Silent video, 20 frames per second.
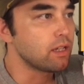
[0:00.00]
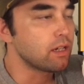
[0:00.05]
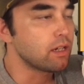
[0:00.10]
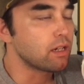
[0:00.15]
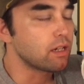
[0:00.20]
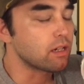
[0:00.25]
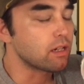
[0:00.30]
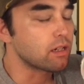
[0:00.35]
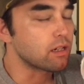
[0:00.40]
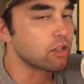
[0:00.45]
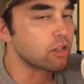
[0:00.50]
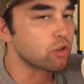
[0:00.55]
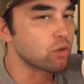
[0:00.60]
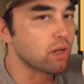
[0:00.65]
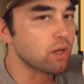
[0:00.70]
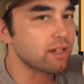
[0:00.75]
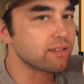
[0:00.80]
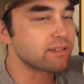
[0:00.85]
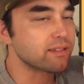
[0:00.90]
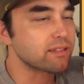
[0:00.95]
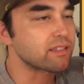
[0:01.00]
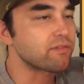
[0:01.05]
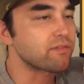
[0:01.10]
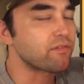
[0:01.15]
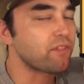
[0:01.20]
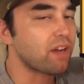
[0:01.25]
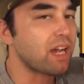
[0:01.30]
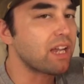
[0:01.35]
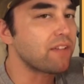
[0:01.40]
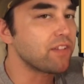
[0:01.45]
uh, across this
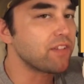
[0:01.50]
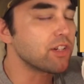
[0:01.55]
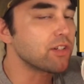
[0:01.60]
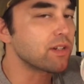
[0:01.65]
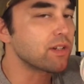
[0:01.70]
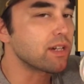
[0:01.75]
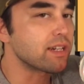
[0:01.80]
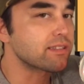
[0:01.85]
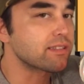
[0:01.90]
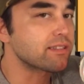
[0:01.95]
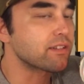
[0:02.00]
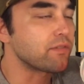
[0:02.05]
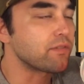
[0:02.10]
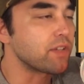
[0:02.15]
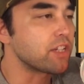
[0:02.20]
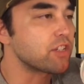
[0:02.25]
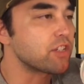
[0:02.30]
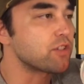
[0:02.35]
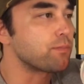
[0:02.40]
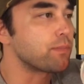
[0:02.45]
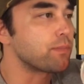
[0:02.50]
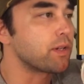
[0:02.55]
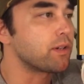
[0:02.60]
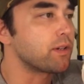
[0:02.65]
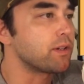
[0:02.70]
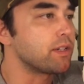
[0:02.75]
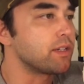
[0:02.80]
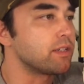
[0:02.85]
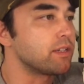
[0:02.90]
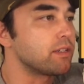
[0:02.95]
five-year excavation
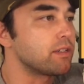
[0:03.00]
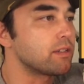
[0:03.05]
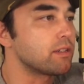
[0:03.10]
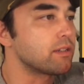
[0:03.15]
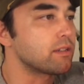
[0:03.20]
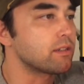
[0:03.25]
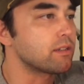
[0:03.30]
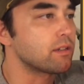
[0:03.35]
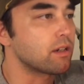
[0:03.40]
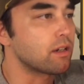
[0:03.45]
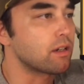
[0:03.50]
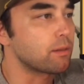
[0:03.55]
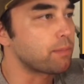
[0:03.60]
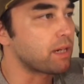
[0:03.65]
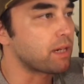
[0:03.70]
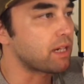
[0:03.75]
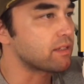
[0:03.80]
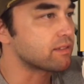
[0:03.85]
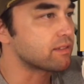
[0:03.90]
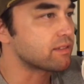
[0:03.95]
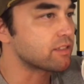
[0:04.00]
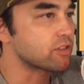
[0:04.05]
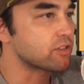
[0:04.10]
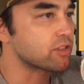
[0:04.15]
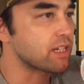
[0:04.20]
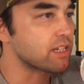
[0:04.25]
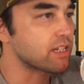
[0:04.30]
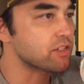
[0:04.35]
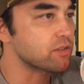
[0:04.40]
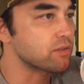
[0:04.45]
period uh, by this
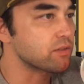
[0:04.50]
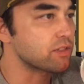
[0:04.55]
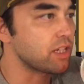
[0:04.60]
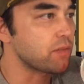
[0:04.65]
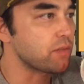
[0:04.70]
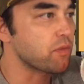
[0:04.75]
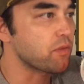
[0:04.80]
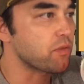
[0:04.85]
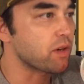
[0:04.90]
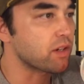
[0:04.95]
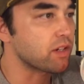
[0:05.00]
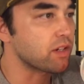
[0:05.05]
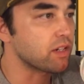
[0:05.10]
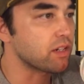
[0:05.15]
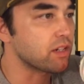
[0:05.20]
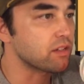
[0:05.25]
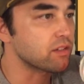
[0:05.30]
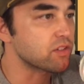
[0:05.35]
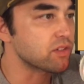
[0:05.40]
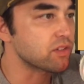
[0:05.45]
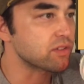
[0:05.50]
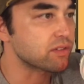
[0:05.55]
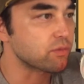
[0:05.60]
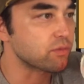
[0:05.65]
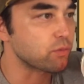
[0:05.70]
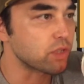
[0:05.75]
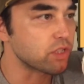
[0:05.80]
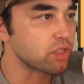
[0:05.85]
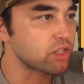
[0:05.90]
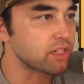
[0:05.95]
international team of archaeologists,
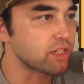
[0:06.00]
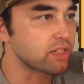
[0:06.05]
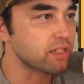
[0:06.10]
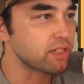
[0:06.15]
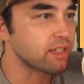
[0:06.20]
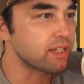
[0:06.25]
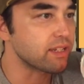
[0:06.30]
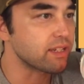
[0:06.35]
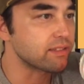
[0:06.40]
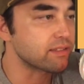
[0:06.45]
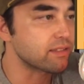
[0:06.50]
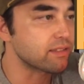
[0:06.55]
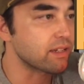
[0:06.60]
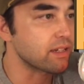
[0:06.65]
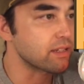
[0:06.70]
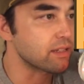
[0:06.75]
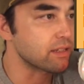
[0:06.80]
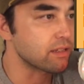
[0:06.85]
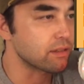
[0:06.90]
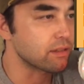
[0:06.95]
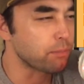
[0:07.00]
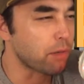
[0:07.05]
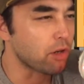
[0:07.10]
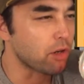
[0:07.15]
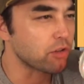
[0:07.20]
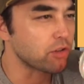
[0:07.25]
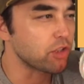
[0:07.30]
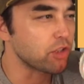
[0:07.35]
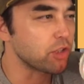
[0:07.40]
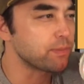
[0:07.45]
which indicates that
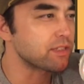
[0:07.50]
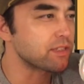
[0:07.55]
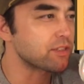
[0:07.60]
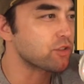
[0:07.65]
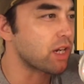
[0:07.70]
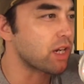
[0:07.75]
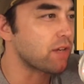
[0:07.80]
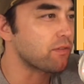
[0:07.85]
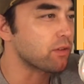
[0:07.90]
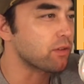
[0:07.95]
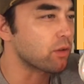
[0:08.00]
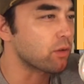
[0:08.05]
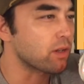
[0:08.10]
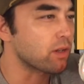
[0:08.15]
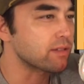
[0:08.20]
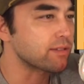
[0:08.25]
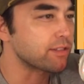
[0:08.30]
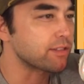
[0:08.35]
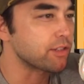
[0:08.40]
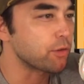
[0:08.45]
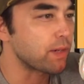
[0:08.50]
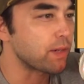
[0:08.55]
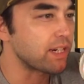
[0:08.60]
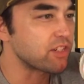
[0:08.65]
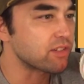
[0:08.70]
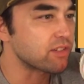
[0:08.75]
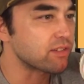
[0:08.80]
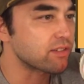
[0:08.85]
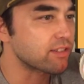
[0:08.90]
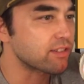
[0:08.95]
modern humans traveled across the
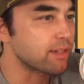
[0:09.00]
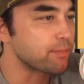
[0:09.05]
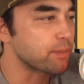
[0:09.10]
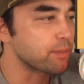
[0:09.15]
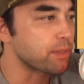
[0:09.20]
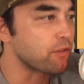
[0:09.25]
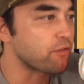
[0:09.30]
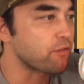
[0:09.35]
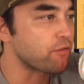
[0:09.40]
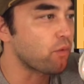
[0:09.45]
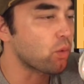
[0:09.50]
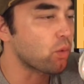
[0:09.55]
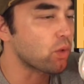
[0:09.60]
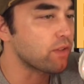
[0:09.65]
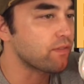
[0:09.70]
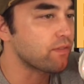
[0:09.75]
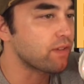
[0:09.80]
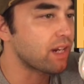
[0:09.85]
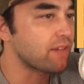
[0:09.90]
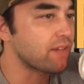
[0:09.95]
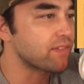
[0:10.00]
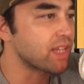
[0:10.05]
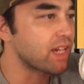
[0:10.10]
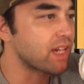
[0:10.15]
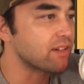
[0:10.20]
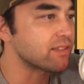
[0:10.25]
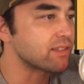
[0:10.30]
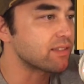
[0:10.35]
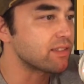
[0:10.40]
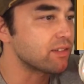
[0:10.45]
Eurasian steppe about
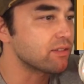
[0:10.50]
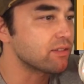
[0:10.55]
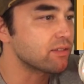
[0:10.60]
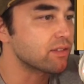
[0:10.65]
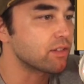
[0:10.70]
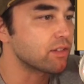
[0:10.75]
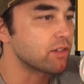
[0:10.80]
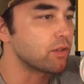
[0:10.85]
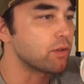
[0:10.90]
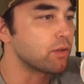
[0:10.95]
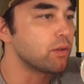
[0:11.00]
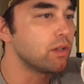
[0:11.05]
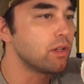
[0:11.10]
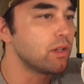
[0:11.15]
45,000 years ago.